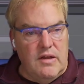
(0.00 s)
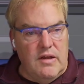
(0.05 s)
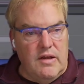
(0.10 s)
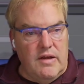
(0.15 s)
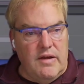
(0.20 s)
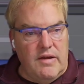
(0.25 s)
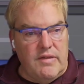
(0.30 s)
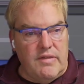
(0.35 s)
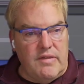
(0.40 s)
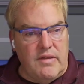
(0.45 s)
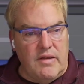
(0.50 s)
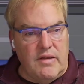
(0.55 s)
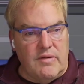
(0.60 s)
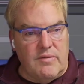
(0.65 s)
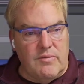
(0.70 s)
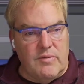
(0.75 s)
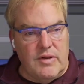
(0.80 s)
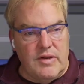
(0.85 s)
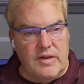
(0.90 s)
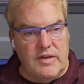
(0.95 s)
I think
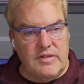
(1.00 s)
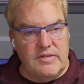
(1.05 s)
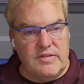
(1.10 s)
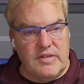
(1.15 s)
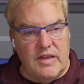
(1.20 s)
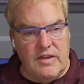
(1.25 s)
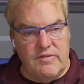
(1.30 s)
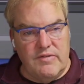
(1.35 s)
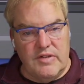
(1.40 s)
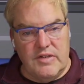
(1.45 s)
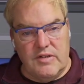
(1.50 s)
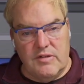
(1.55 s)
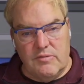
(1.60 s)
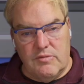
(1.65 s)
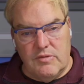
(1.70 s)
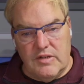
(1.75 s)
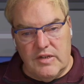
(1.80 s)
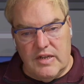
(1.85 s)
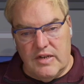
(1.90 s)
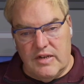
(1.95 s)
when I save it, it will
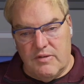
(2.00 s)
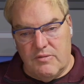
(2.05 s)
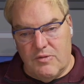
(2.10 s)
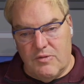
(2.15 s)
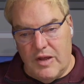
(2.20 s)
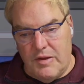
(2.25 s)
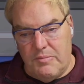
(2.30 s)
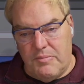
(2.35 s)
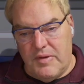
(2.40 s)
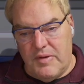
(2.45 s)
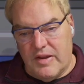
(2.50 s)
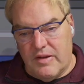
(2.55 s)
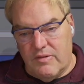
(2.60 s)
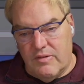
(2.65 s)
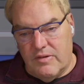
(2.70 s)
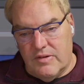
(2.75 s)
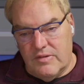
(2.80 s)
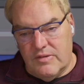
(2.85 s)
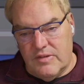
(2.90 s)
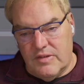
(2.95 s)
get a white
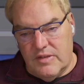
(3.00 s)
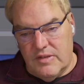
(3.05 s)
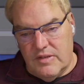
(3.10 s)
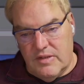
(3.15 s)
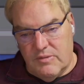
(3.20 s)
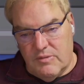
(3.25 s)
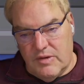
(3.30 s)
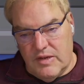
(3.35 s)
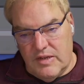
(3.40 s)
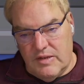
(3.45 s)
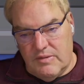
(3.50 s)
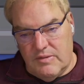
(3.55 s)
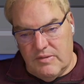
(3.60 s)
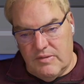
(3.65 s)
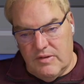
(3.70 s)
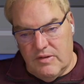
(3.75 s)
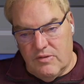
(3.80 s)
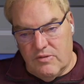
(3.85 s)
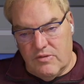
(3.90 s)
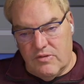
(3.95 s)
background, and the white
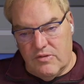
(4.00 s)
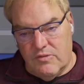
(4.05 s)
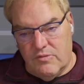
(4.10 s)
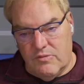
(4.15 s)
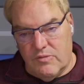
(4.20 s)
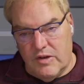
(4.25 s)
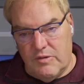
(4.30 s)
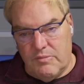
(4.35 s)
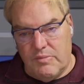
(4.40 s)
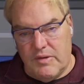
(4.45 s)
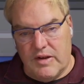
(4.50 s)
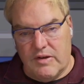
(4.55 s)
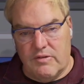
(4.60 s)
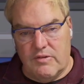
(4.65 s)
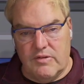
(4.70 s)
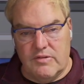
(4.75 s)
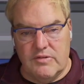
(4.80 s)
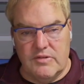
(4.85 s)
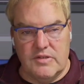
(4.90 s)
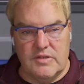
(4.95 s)
logo on white
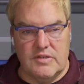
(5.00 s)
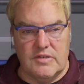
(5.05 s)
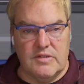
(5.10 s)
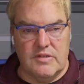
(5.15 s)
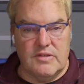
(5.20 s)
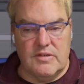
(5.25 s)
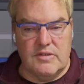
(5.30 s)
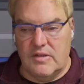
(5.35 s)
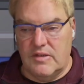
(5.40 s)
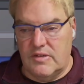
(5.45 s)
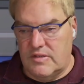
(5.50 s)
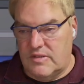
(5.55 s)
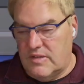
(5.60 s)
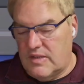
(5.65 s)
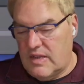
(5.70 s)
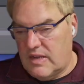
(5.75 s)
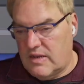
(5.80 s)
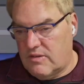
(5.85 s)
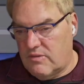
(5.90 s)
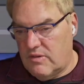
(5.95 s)
background isn't
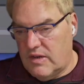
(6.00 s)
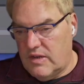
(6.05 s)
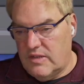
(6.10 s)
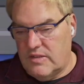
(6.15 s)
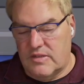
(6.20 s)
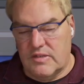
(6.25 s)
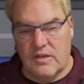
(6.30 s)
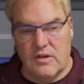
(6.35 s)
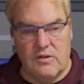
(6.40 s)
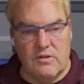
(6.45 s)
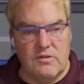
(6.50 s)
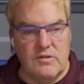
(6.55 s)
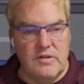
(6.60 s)
that great. So